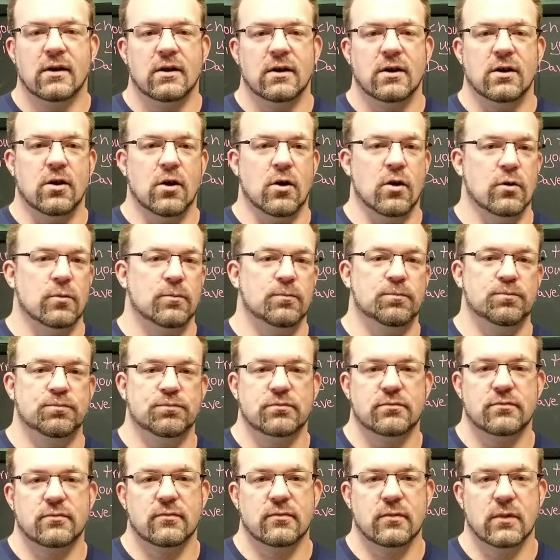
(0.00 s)
you know,
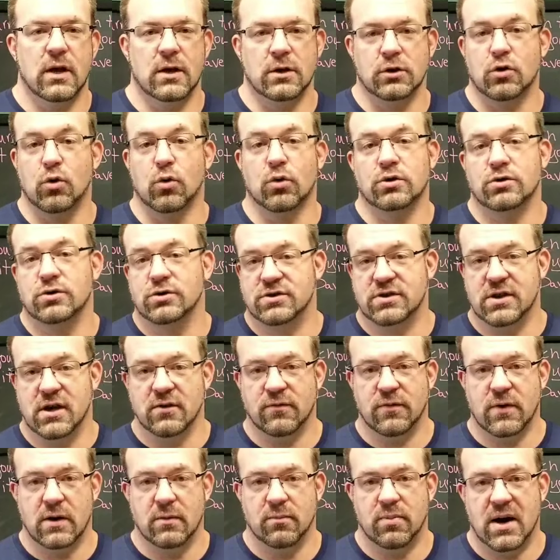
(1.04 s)
engorge
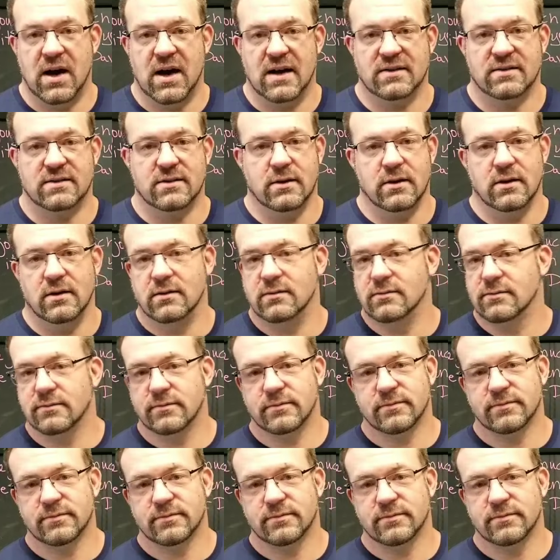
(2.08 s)
yourself on pasta,